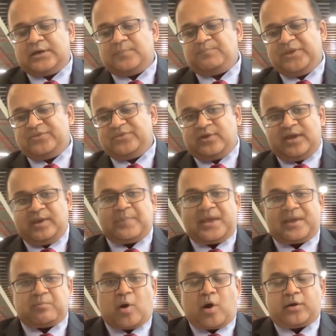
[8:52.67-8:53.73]
in the
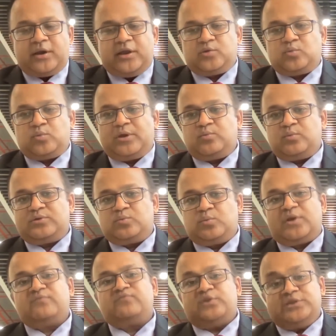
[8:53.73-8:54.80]
APAC market, where with
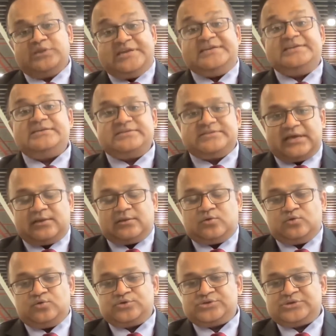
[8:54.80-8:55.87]
one of the leading
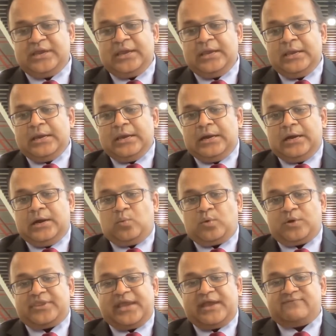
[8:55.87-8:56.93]
telcos,
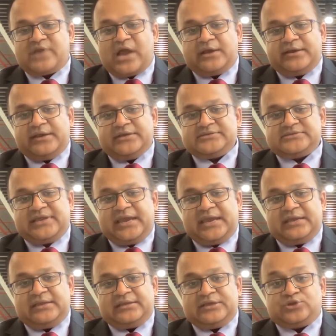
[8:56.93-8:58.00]
what they have done is
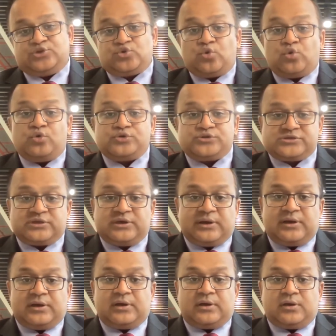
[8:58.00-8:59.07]
they chose
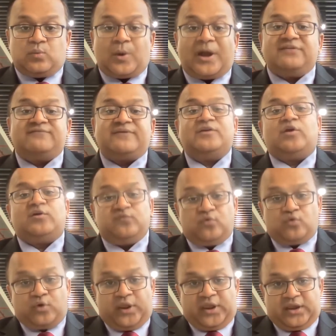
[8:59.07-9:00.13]
Wi-Fi
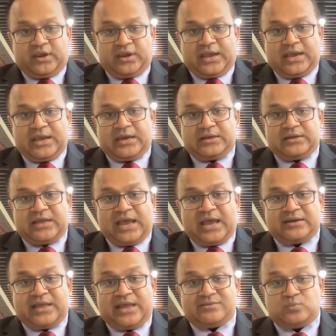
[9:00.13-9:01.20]
offloading,
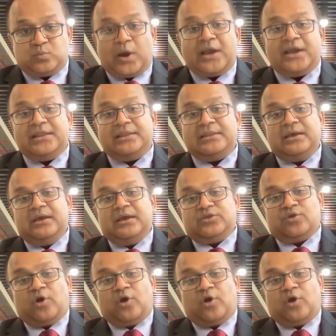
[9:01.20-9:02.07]
and while the